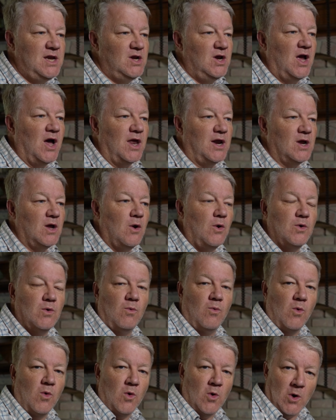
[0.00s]
you got to go to
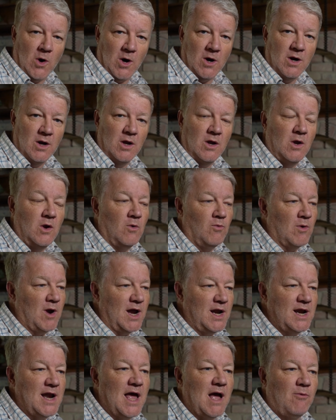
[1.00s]
war
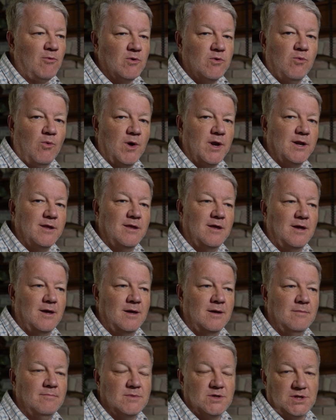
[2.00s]
right now with one of
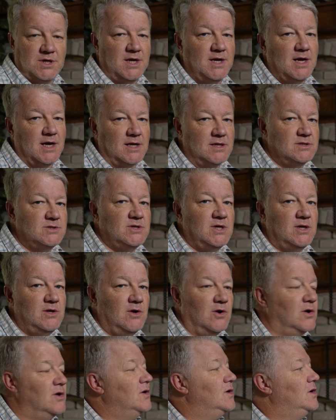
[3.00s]
the machine guns in
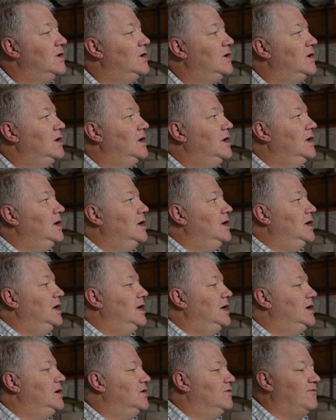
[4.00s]
your
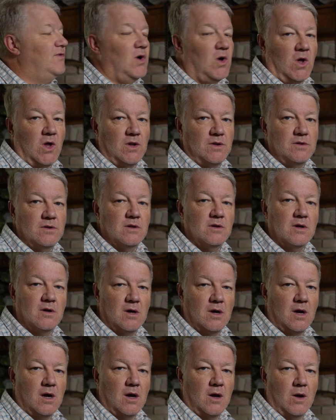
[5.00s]
vault,
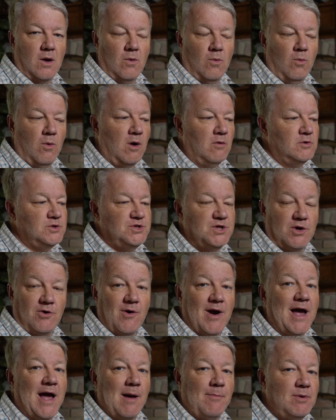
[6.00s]
what would you
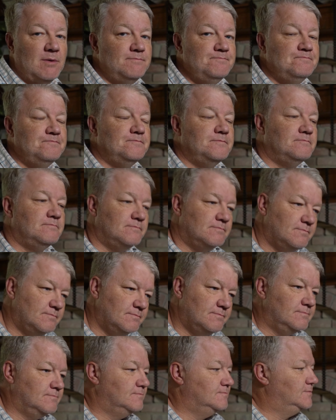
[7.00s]
grab?
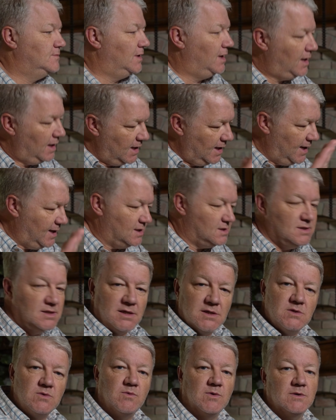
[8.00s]
It's
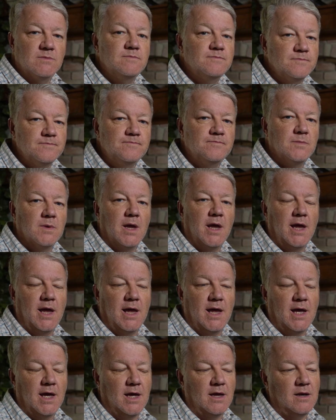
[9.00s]
this one.
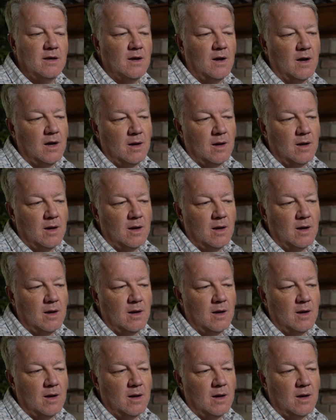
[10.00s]
And